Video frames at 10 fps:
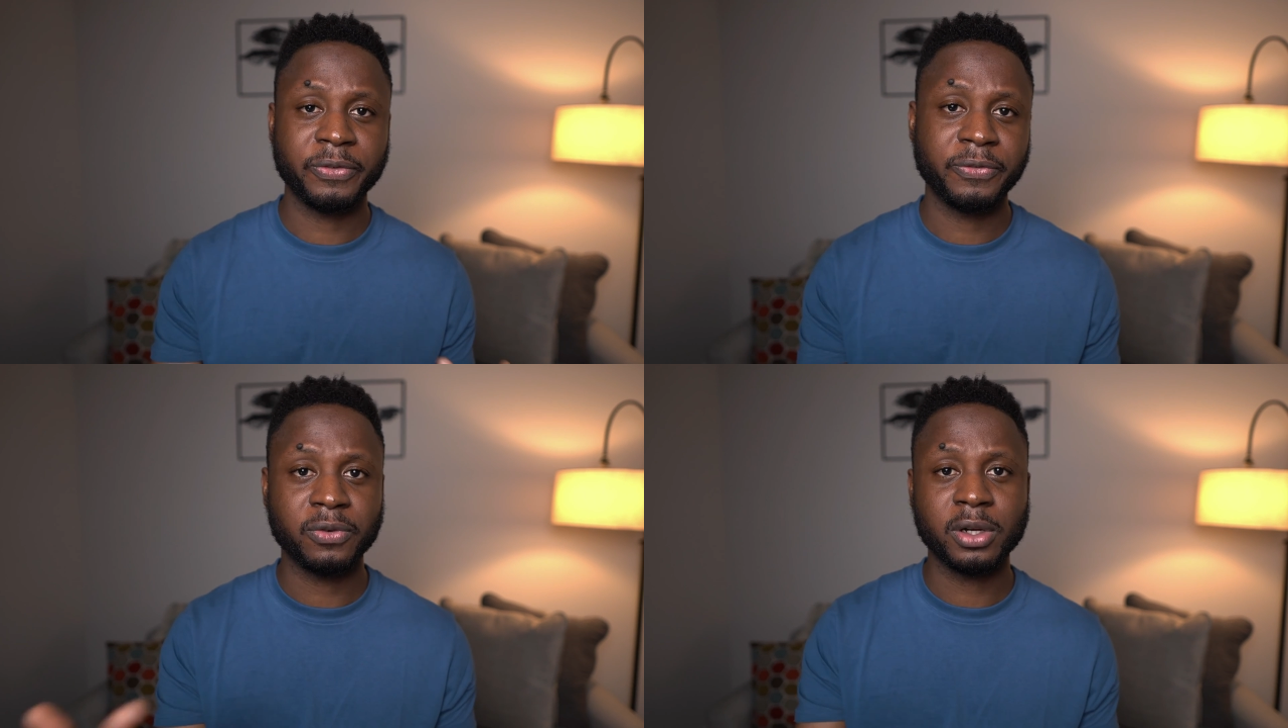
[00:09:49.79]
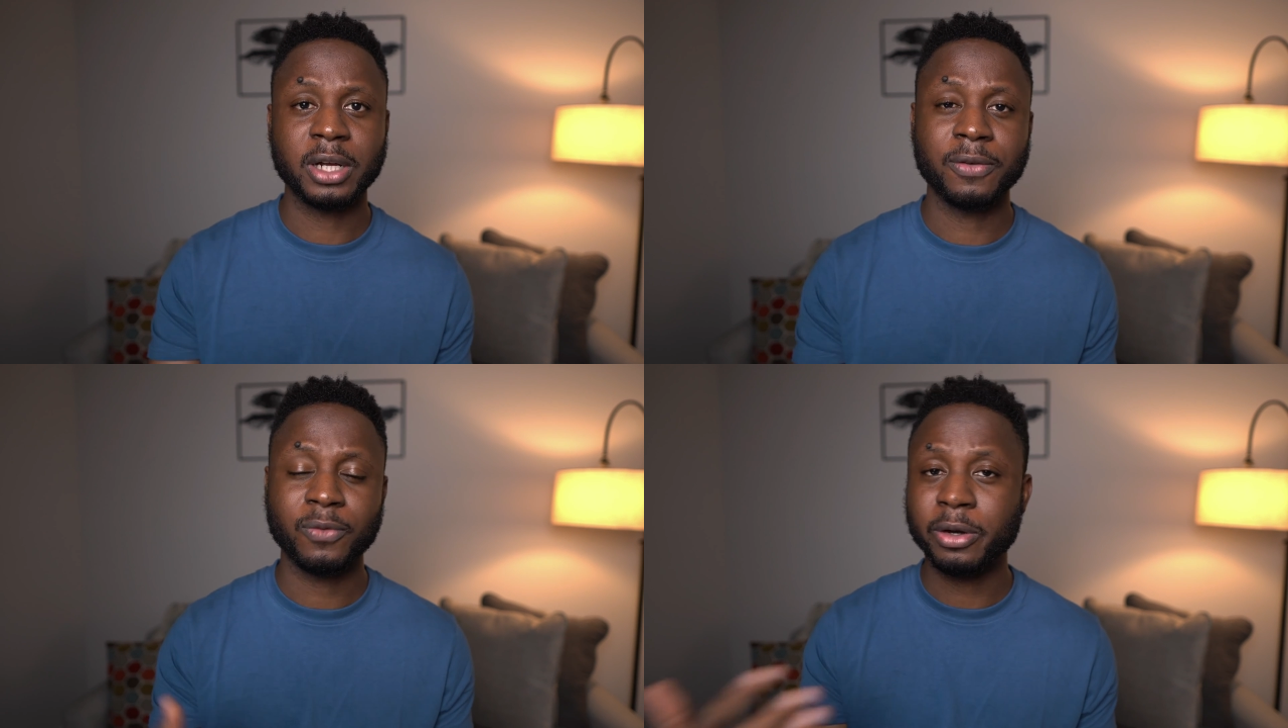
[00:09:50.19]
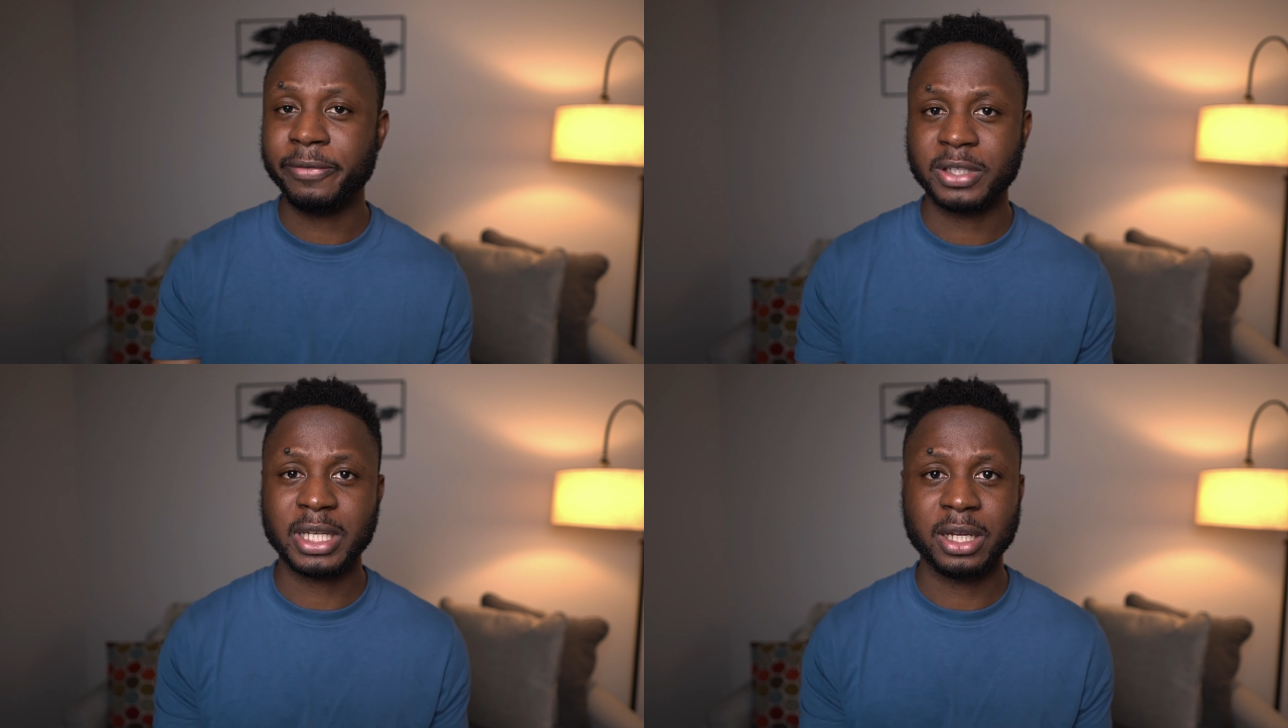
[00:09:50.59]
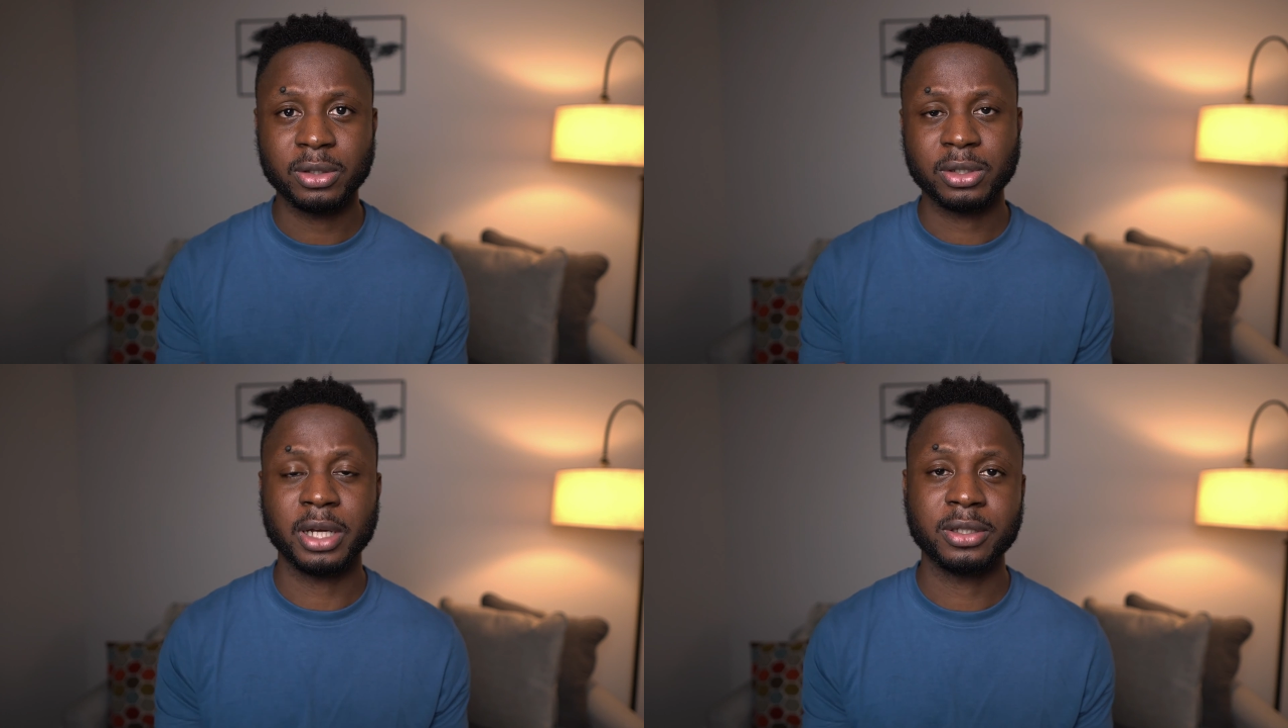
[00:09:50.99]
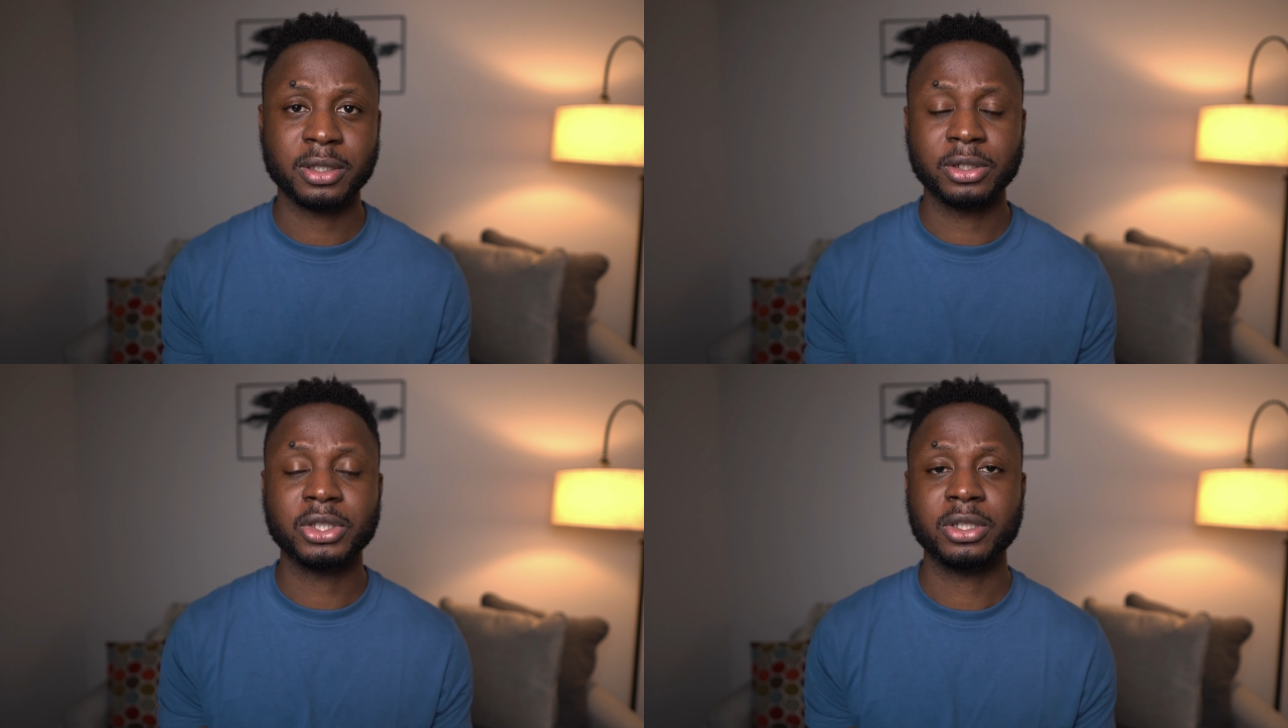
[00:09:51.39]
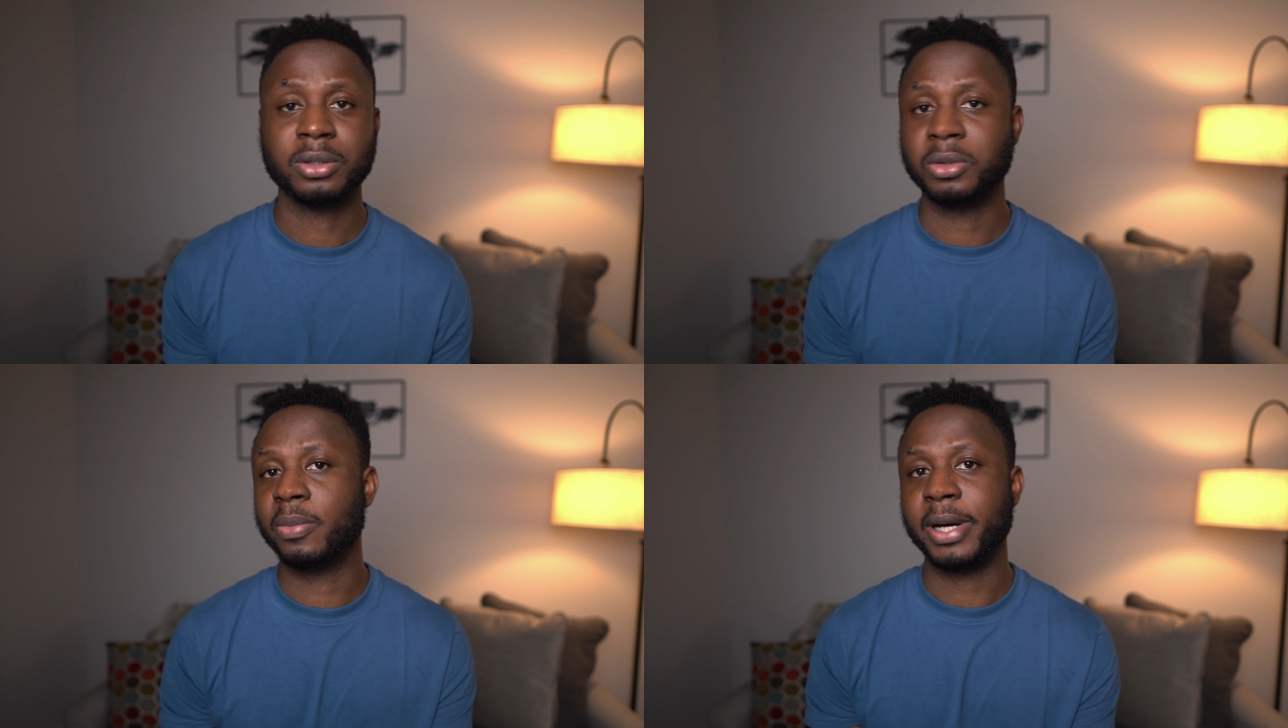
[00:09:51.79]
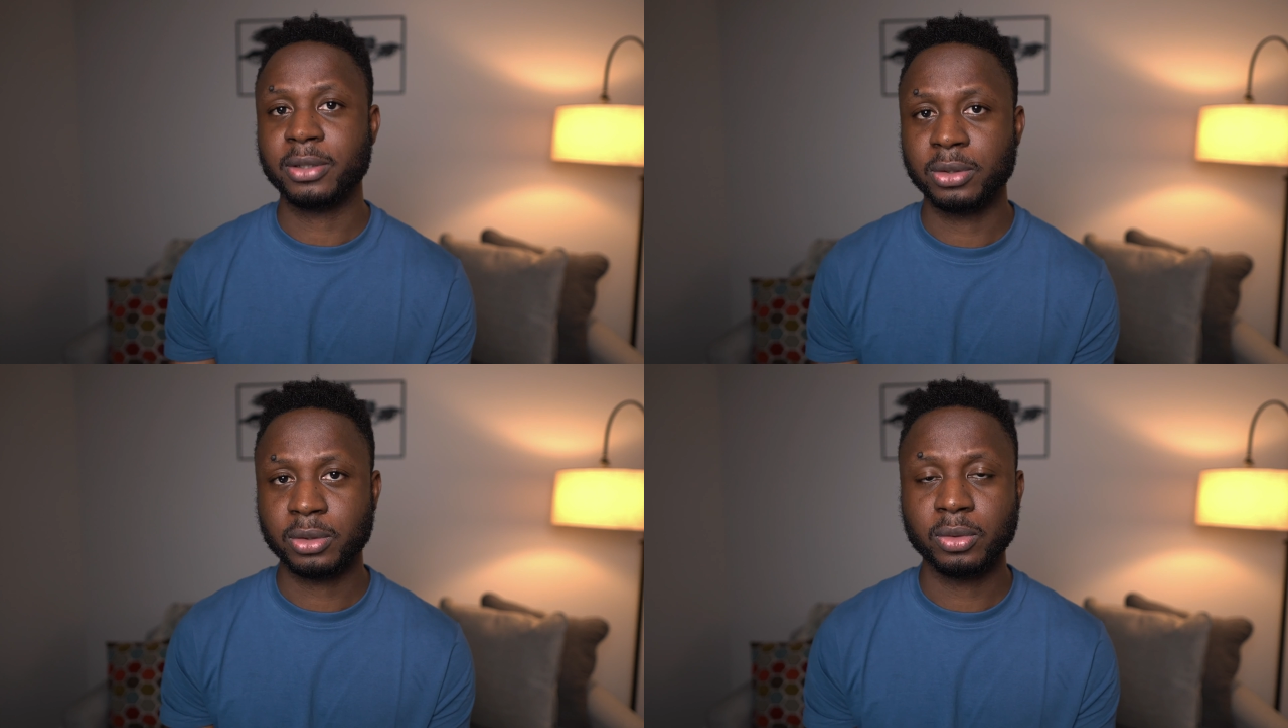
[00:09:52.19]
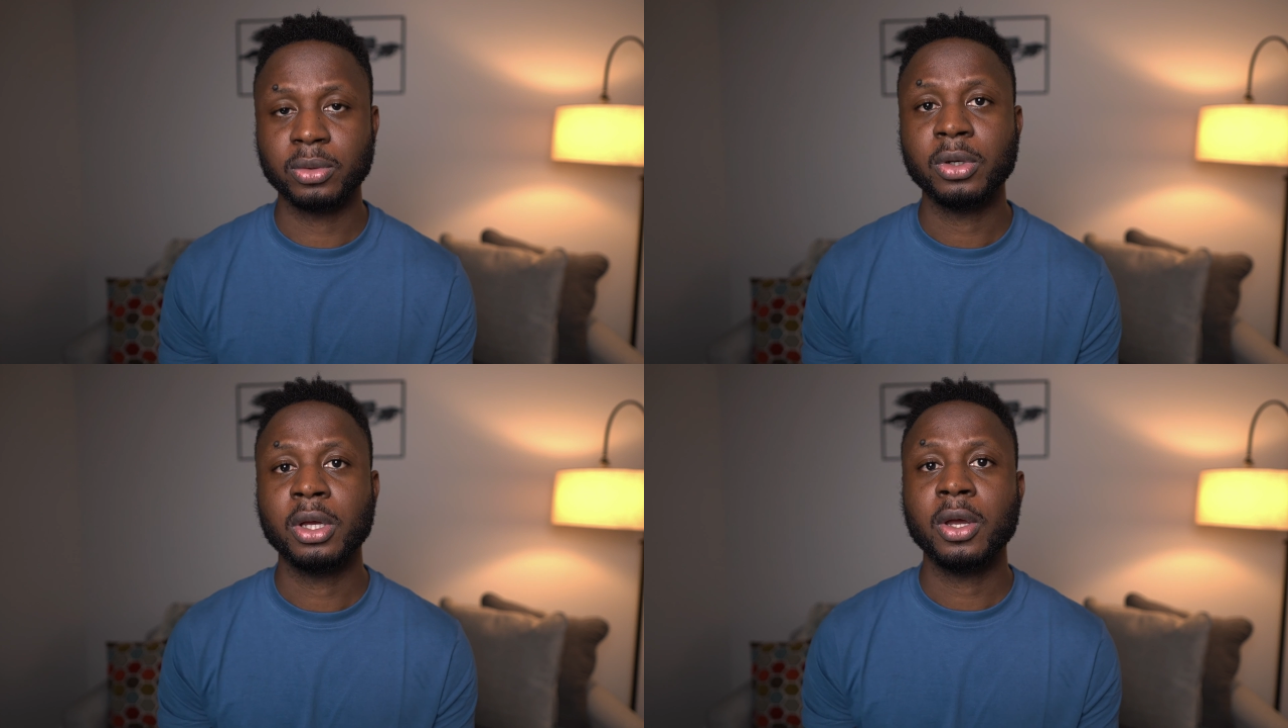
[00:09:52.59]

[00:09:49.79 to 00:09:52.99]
run out of work visa and such, is to go back to school